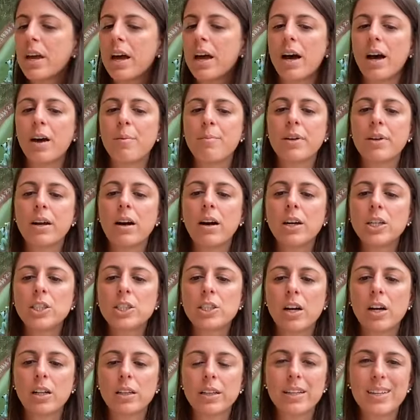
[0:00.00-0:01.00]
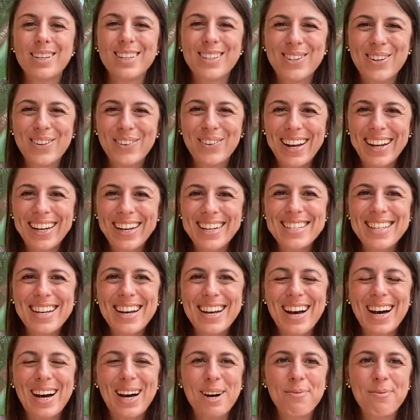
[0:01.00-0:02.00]
And hot chocolate is
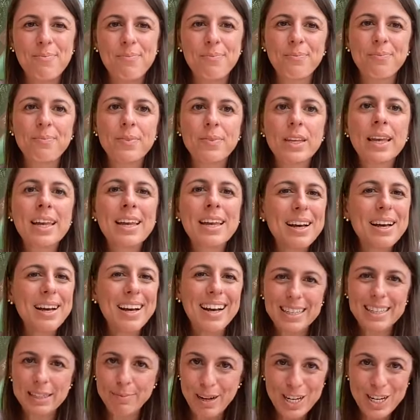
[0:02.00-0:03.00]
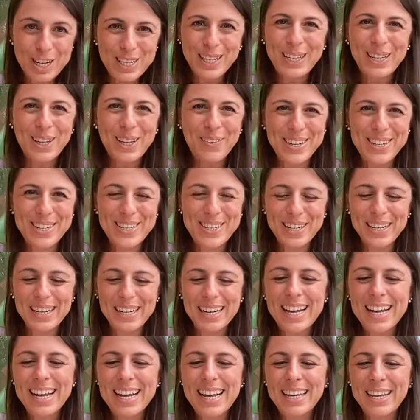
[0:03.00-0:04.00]
especially in the winter,
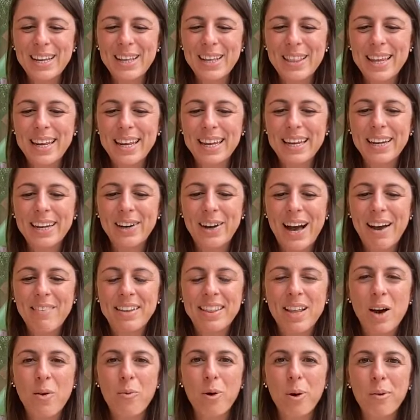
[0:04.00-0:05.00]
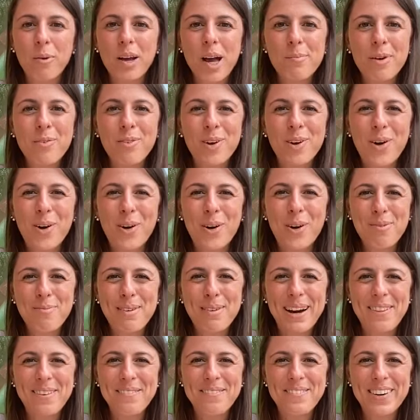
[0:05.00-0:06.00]
Thank you to having that warm cup of cocoa by
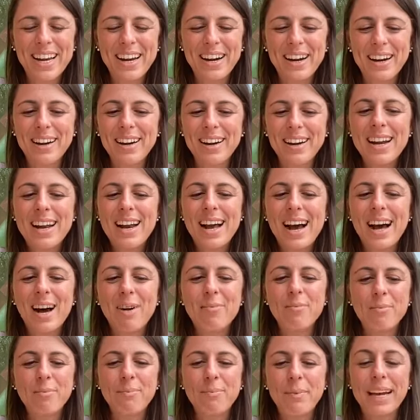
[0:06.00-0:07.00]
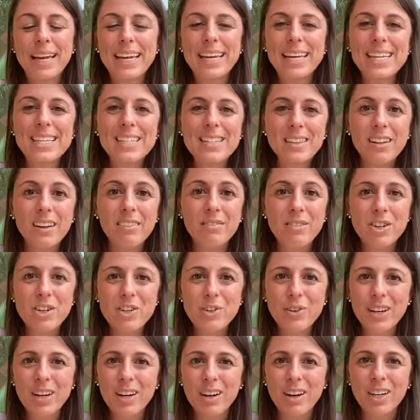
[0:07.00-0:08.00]
the fire. My kids love
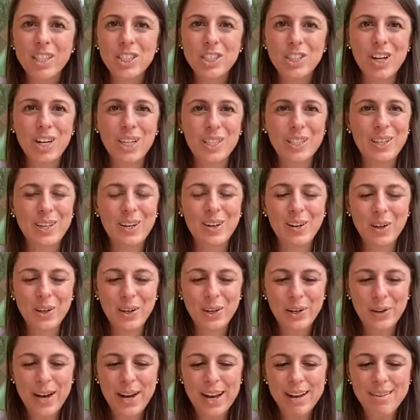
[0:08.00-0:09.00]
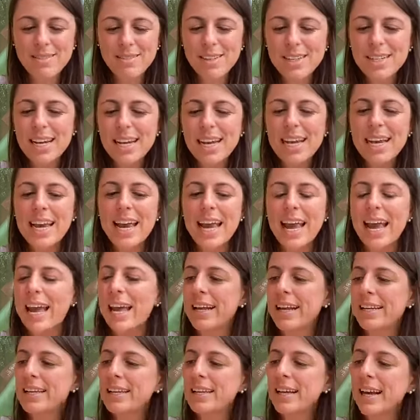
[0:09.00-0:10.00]
enjoying hot chocolate all year round,
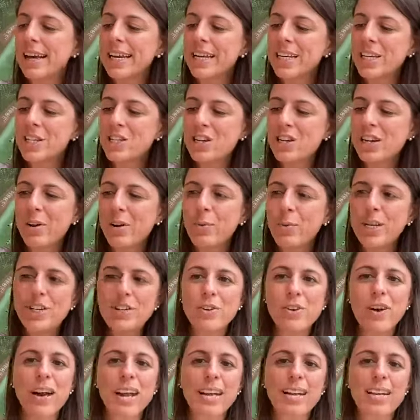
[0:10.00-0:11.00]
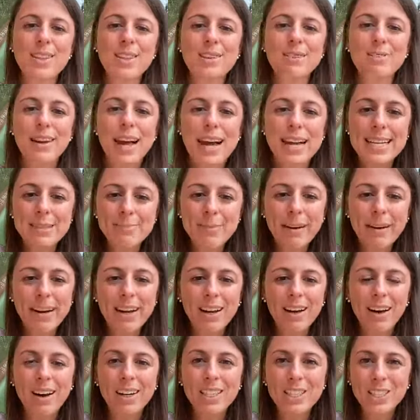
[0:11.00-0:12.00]
and yesterday we tried the raspberry
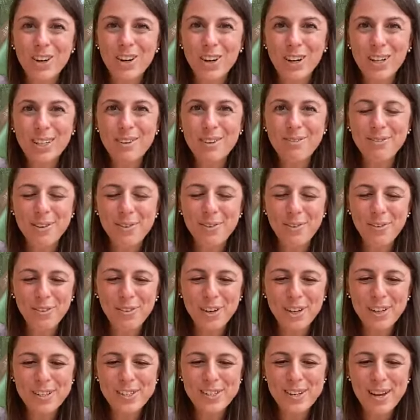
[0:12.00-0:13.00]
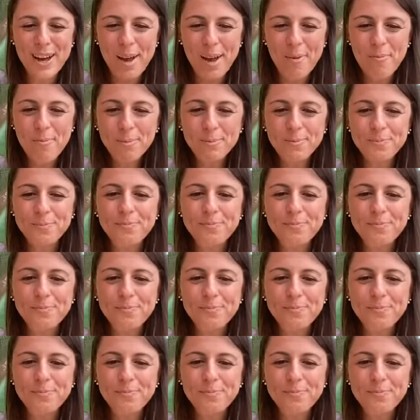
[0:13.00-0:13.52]
hot chocolate for the first time.